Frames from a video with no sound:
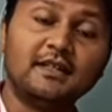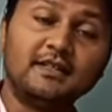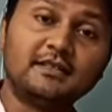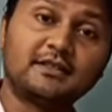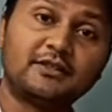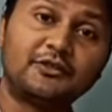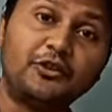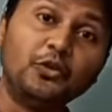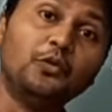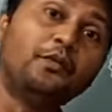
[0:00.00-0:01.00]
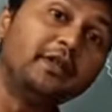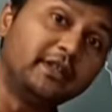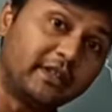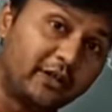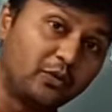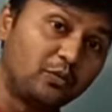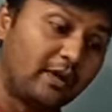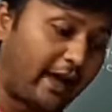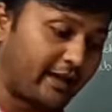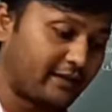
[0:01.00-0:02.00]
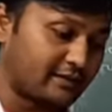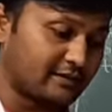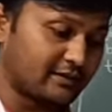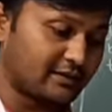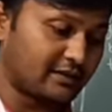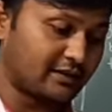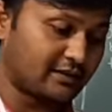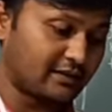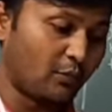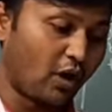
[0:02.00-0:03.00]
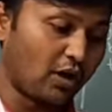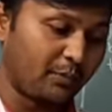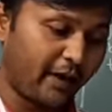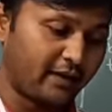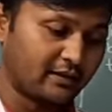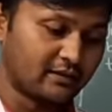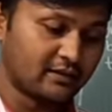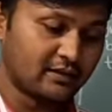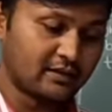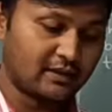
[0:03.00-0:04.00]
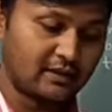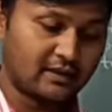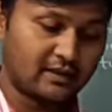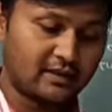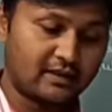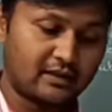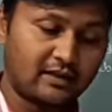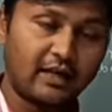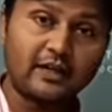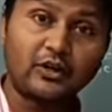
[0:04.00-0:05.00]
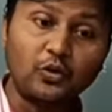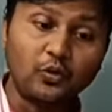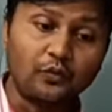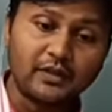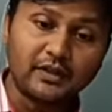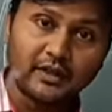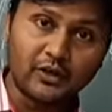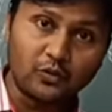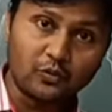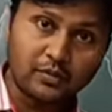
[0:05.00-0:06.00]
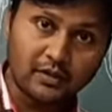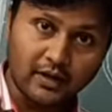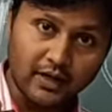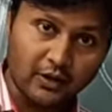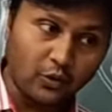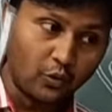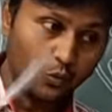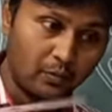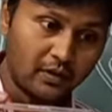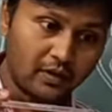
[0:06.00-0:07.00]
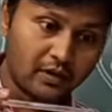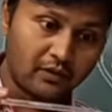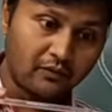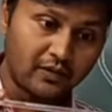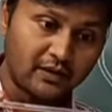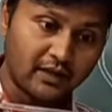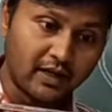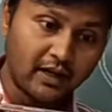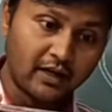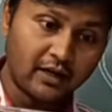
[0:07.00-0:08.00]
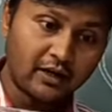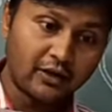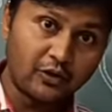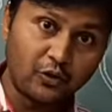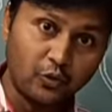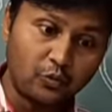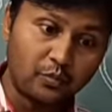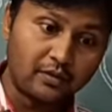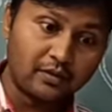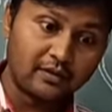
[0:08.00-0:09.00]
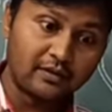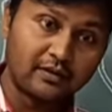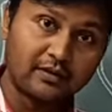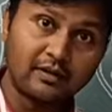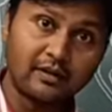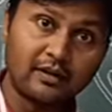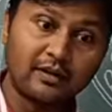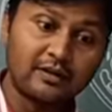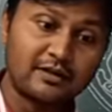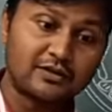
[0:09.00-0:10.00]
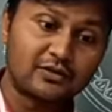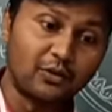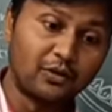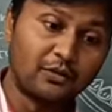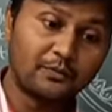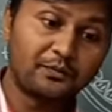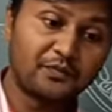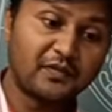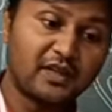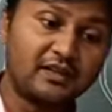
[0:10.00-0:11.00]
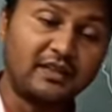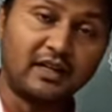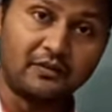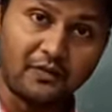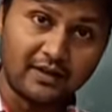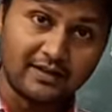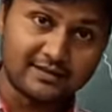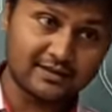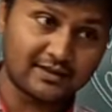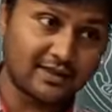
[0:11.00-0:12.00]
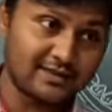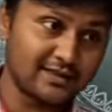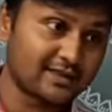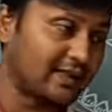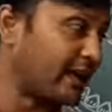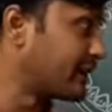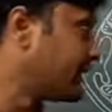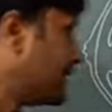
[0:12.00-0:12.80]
is tube within a tube, like a ball pen, a tube within a tube, a tube within a tube. So the refill is just like an